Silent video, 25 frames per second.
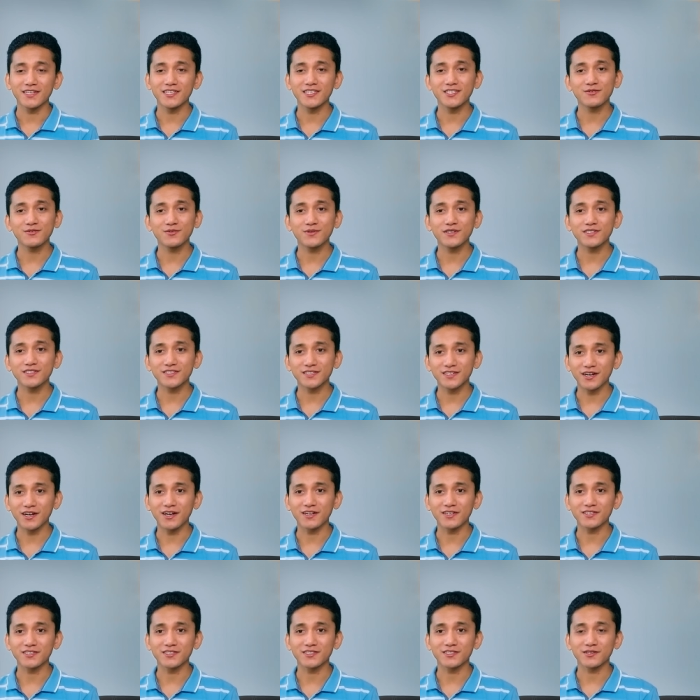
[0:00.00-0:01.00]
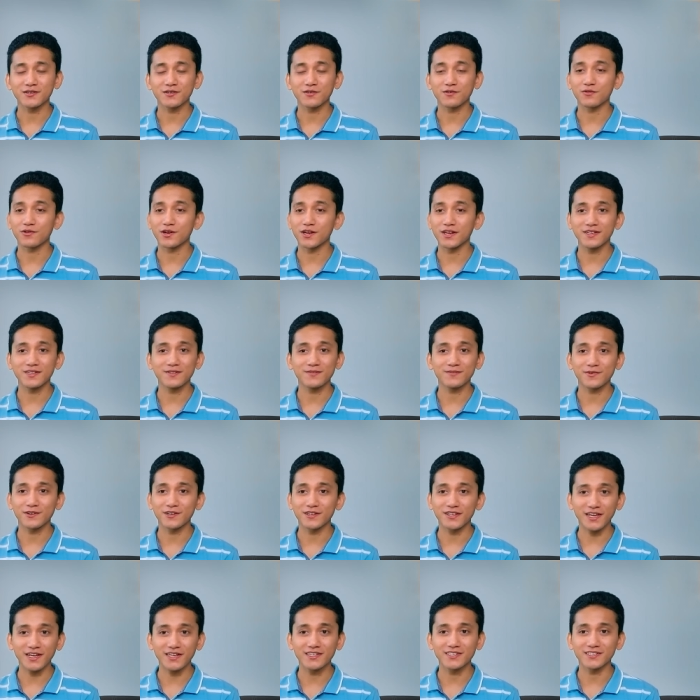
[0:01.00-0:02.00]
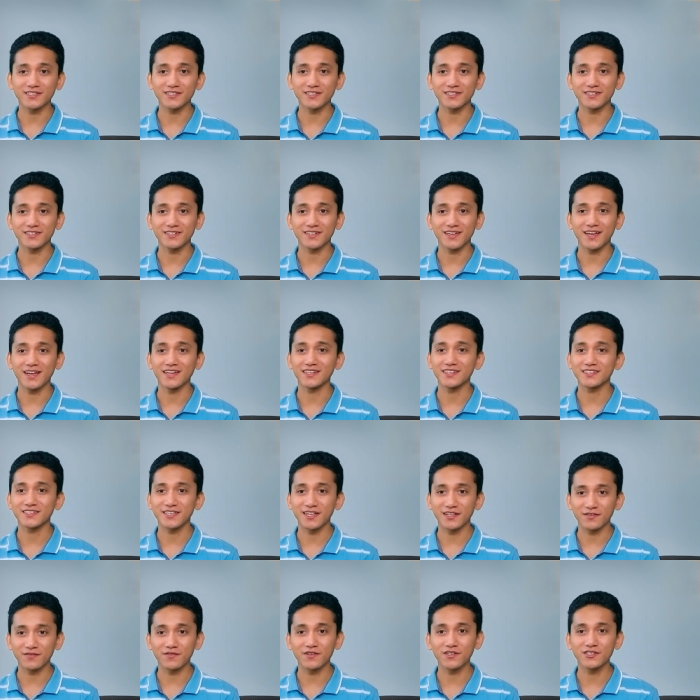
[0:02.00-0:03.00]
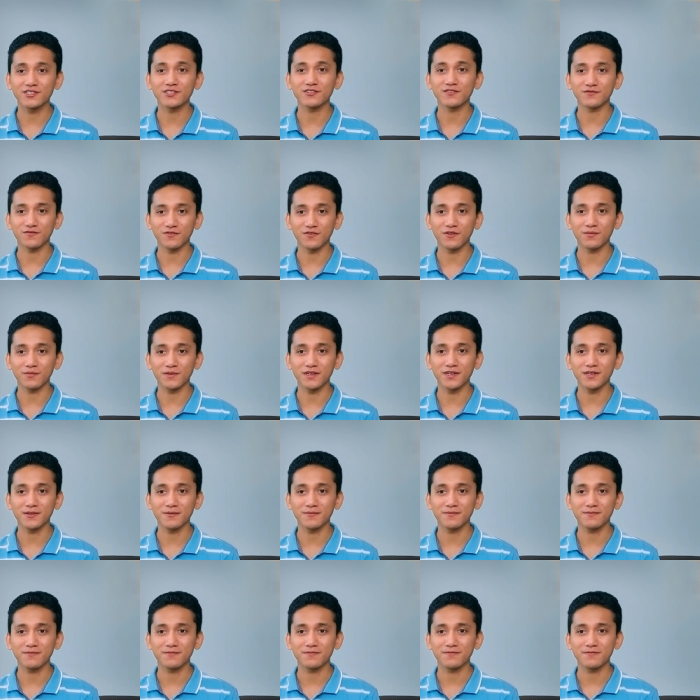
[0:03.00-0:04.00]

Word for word: This was God's great protection and salvation for me.